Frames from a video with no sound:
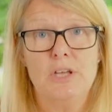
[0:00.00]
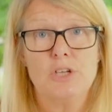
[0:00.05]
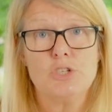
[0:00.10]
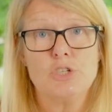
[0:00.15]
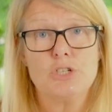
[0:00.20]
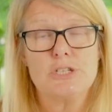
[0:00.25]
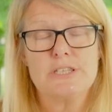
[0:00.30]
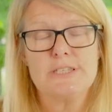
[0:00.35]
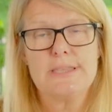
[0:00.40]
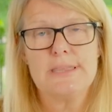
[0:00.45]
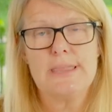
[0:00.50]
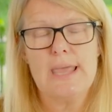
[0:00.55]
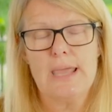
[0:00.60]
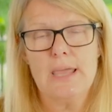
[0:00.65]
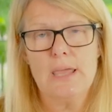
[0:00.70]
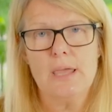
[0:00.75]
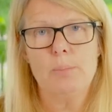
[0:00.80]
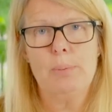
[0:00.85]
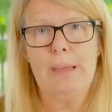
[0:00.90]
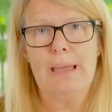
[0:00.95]
just
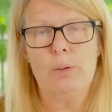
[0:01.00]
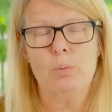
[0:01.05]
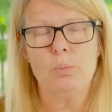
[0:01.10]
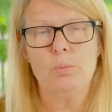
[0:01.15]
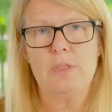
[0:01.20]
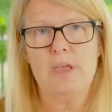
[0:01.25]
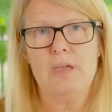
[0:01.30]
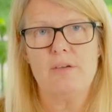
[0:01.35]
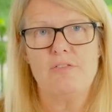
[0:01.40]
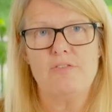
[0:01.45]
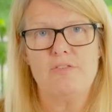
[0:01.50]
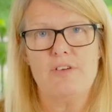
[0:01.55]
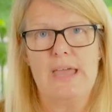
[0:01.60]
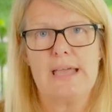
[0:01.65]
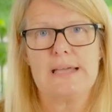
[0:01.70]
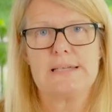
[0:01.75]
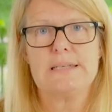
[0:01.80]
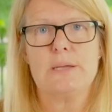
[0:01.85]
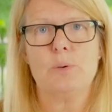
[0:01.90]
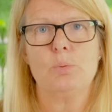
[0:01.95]
think about the
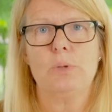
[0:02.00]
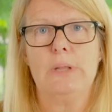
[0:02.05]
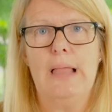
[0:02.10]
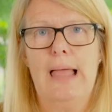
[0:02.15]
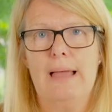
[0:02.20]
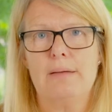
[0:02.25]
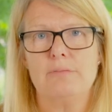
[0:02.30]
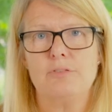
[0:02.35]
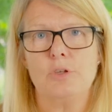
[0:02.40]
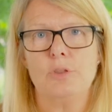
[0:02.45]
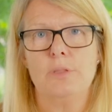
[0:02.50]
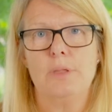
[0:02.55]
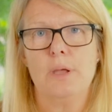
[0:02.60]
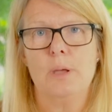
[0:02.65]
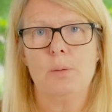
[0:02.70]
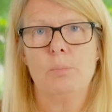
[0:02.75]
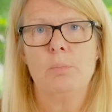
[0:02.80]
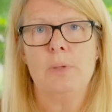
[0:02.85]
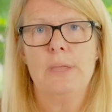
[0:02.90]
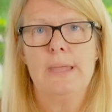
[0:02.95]
effect it will have on
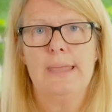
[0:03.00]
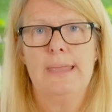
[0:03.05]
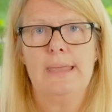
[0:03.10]
them